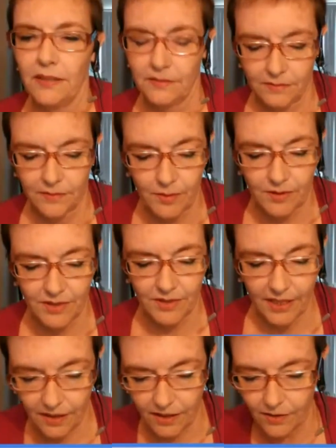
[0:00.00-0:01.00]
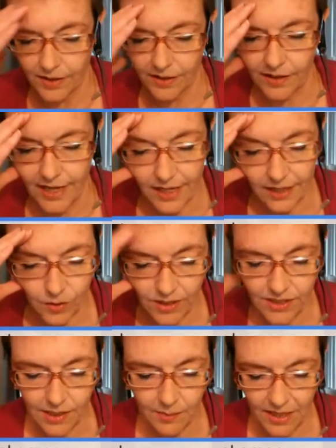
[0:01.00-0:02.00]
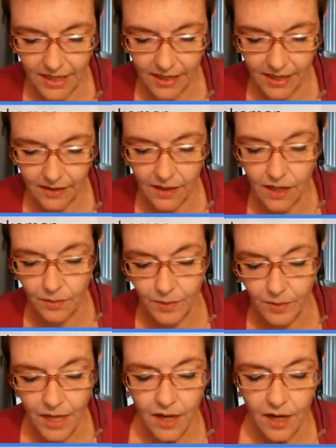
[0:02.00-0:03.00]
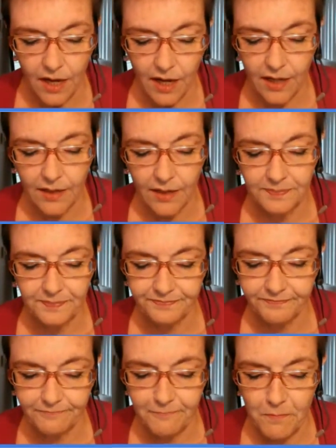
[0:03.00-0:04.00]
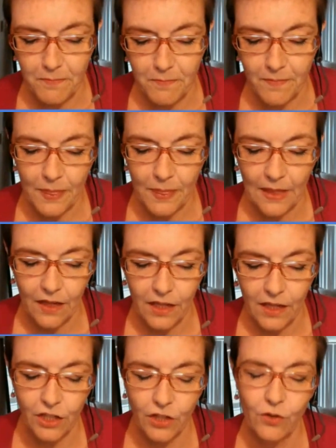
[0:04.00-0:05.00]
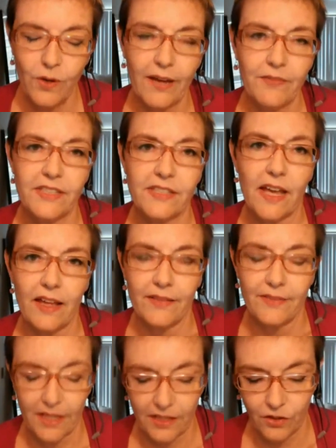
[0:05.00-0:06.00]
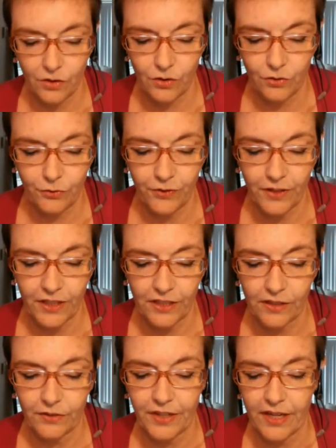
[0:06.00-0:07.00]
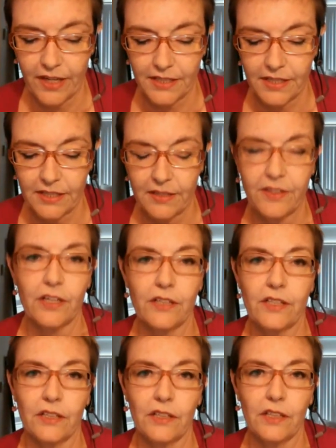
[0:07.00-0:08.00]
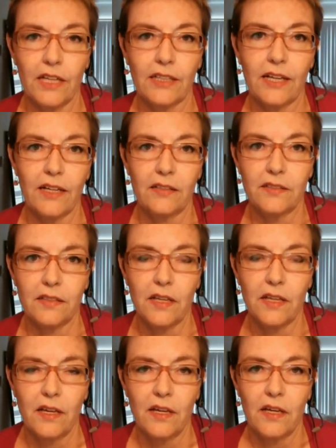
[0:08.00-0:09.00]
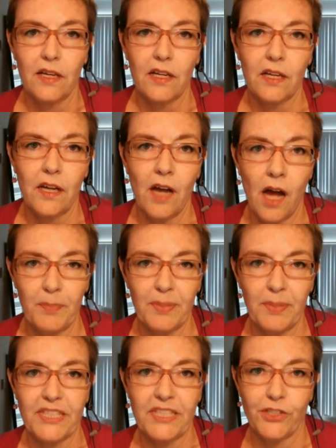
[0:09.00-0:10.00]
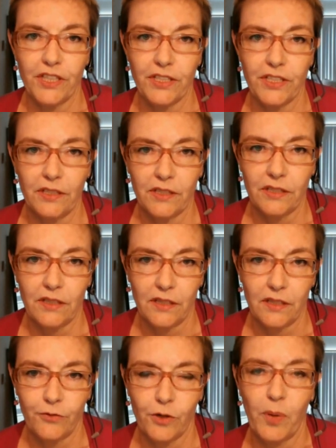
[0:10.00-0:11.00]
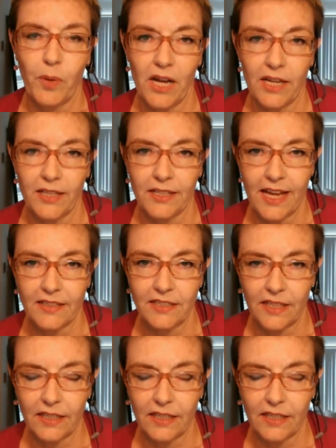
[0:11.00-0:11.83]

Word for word: where was i going to go here i had a question in my head oh um you have said that you feel that there's a lot less competition for podcasting.